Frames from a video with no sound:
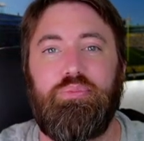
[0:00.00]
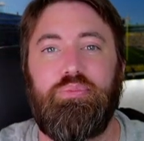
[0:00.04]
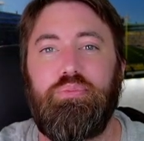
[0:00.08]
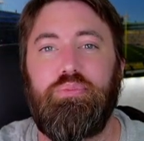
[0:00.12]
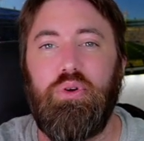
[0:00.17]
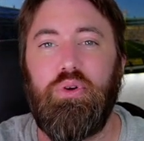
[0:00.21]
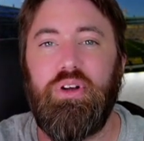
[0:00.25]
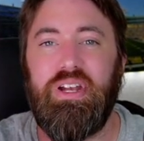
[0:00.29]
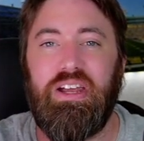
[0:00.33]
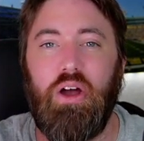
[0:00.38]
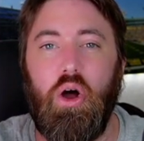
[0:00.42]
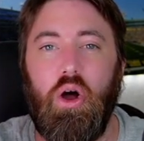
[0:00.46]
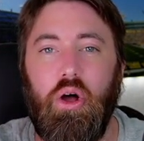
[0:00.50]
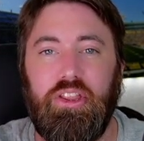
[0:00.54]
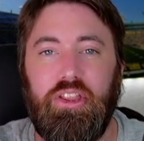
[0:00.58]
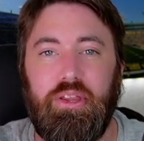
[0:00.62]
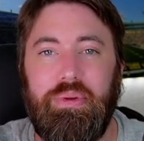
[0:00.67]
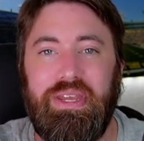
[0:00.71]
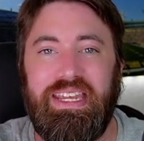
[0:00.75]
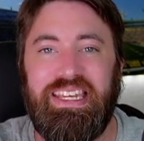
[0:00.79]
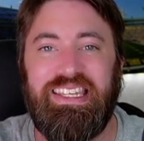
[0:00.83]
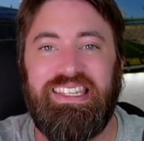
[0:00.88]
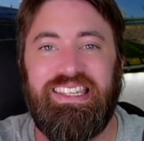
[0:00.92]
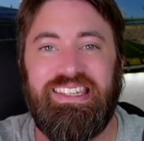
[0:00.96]
putting all the
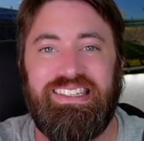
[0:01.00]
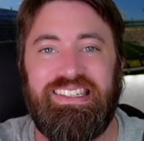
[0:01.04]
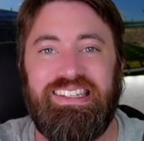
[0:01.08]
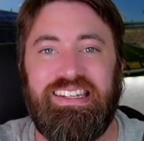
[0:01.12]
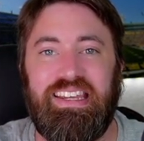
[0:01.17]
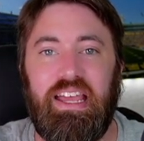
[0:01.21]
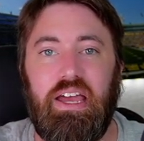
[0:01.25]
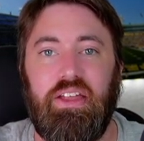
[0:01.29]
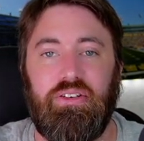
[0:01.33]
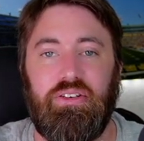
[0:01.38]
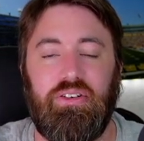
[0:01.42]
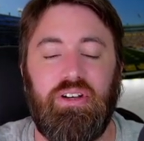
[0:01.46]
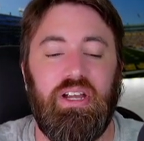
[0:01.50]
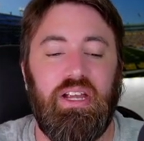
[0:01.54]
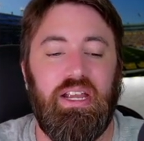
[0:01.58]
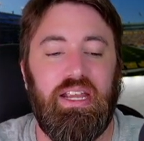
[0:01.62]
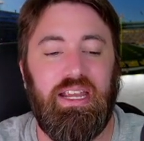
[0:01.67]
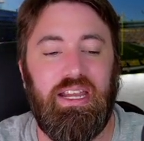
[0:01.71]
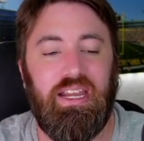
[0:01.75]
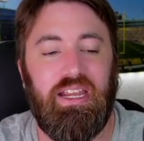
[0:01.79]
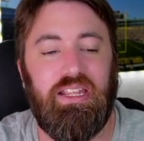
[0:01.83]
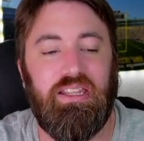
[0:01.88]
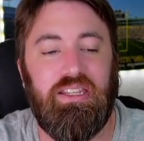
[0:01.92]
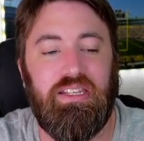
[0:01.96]
pieces together
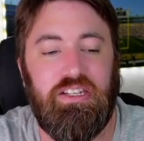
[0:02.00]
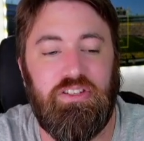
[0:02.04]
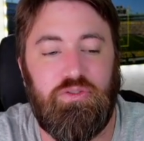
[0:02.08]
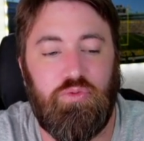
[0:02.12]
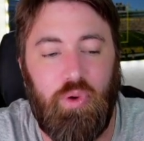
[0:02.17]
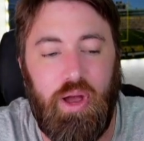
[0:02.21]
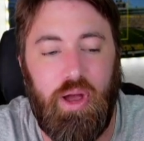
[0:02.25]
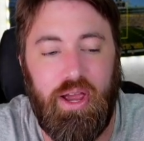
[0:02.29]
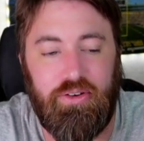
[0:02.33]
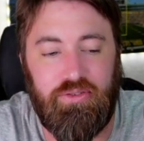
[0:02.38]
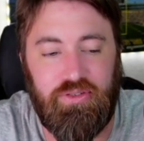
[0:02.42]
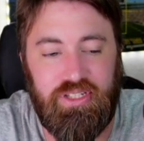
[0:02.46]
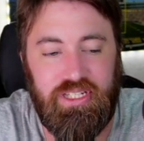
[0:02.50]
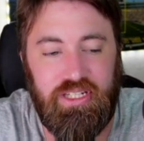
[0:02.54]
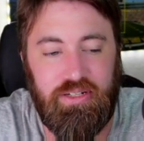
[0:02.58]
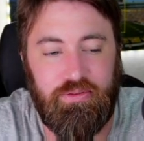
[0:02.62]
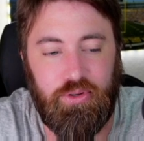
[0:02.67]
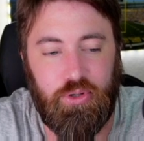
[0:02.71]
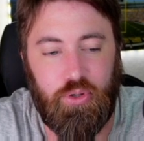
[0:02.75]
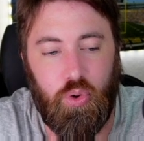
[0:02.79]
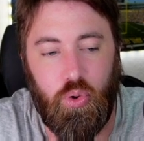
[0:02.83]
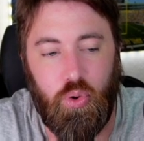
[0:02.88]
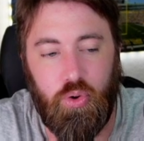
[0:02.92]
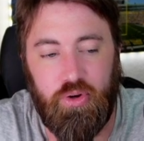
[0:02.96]
in these wide
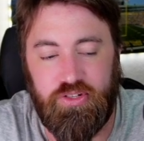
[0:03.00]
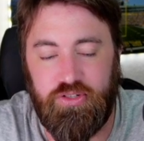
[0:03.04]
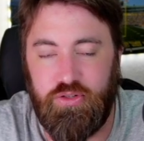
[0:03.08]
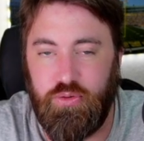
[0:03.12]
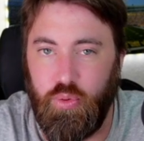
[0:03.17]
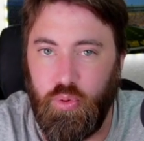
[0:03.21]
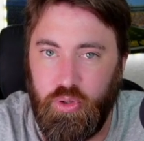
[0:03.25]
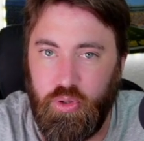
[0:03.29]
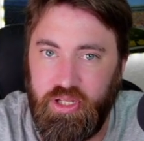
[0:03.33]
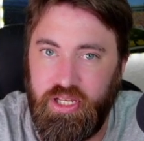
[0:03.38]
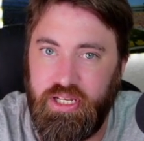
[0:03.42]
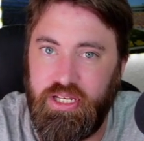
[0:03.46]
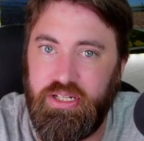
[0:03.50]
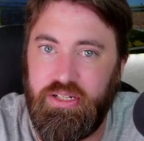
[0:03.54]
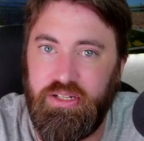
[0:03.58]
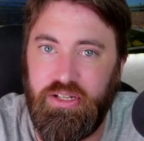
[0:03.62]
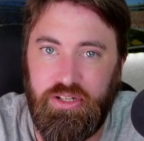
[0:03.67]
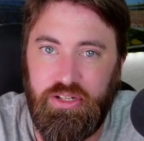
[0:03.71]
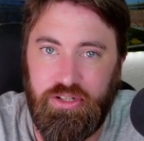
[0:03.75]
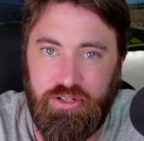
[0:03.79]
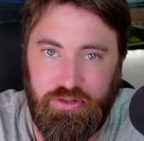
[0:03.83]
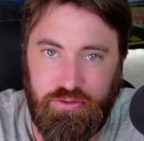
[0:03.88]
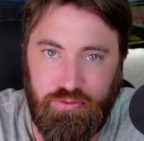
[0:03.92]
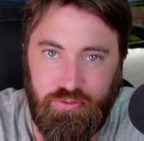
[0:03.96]
receiver cores. New Orleans,
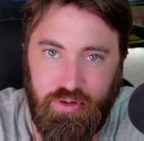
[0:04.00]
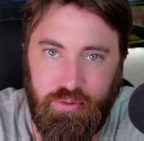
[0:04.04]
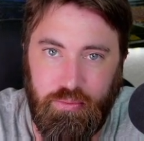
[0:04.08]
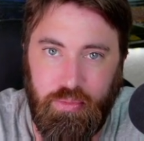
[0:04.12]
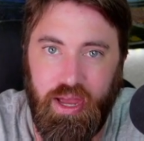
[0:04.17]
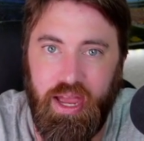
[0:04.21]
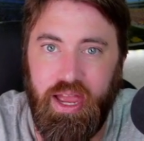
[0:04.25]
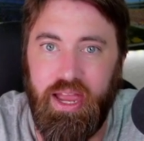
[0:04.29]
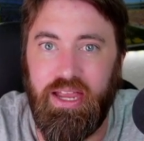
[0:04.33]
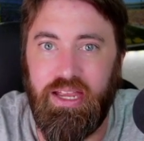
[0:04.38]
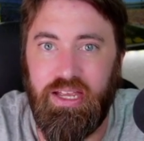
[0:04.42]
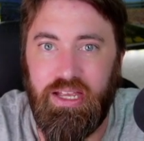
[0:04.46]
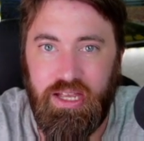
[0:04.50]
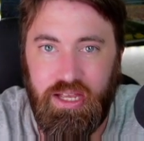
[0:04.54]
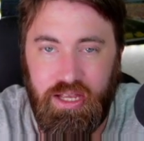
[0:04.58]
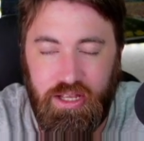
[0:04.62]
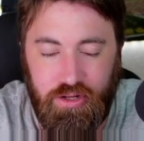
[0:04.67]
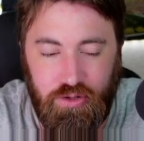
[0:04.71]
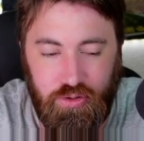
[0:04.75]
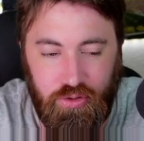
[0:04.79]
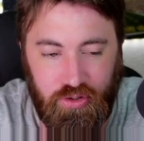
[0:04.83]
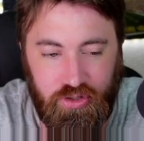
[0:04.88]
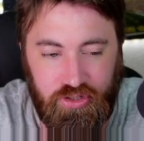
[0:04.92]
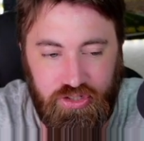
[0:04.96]
Green Bay,
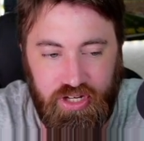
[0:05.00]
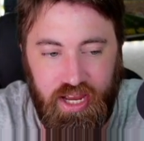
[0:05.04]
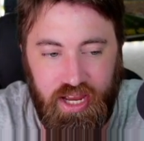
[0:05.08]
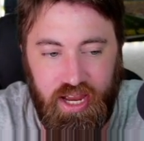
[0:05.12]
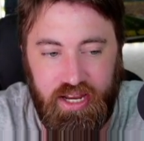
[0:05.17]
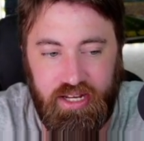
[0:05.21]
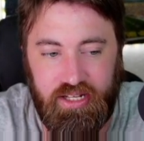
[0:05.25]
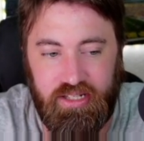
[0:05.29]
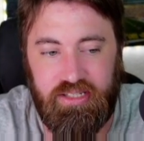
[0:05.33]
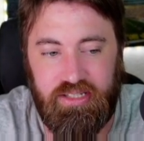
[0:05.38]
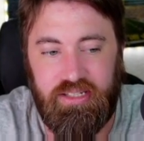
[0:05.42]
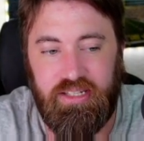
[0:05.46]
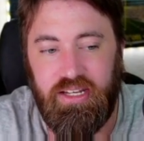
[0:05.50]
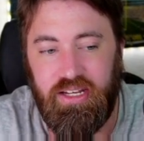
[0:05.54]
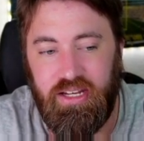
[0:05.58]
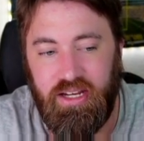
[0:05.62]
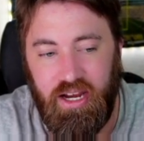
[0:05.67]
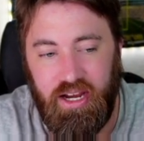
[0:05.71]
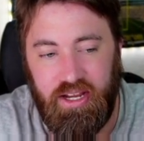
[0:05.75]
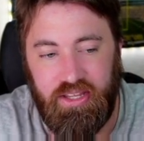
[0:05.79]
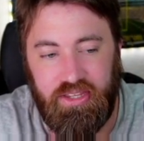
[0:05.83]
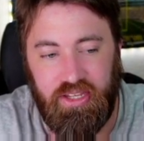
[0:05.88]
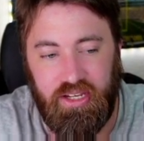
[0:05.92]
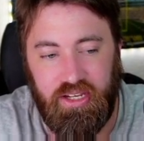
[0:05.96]
New York Giants,
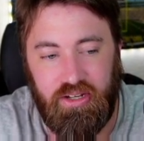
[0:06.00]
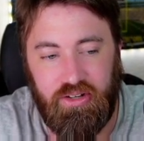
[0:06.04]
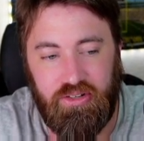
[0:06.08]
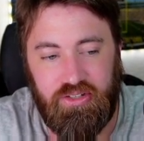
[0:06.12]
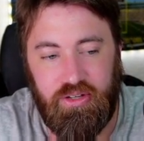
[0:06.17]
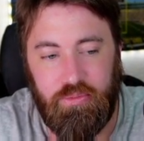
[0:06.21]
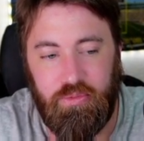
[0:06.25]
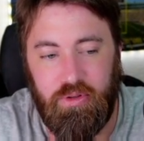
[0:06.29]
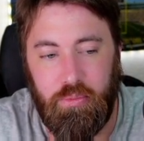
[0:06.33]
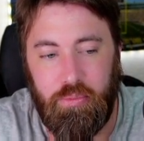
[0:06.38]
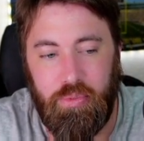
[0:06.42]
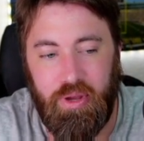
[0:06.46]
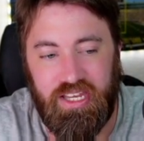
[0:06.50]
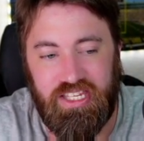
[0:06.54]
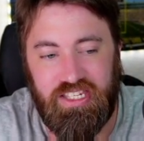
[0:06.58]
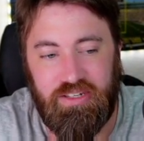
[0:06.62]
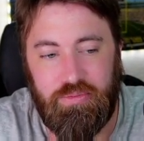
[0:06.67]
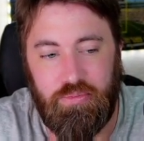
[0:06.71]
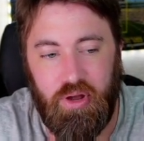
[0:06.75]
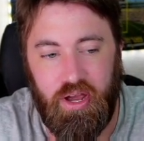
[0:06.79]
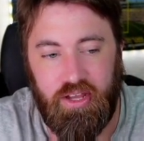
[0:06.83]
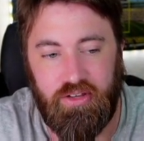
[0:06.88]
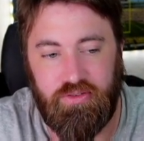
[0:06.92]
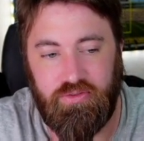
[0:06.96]
I think, are some of the best
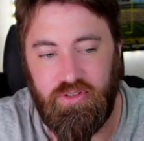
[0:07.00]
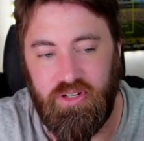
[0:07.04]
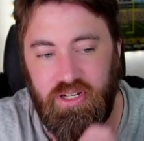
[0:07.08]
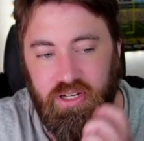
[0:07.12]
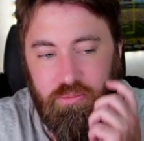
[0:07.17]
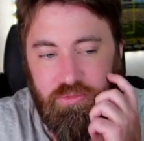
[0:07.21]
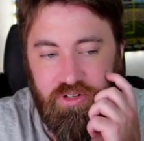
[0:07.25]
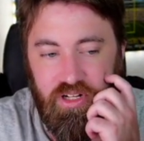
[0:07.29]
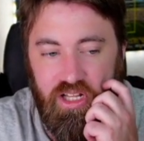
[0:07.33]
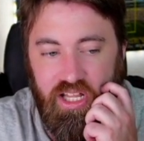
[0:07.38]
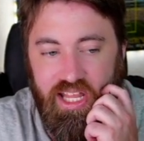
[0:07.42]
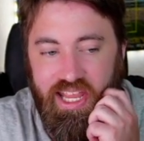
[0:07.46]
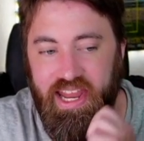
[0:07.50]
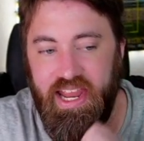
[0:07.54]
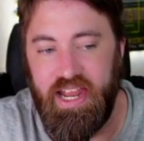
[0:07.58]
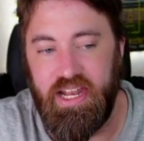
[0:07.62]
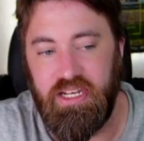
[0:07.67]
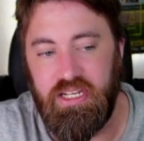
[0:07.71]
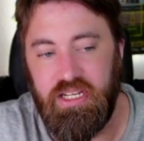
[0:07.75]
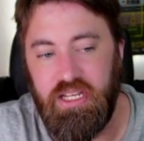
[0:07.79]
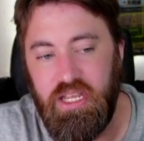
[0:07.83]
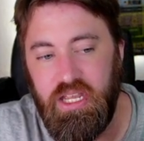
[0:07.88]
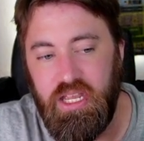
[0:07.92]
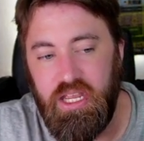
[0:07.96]
spots for him to
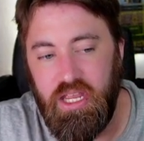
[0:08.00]
land.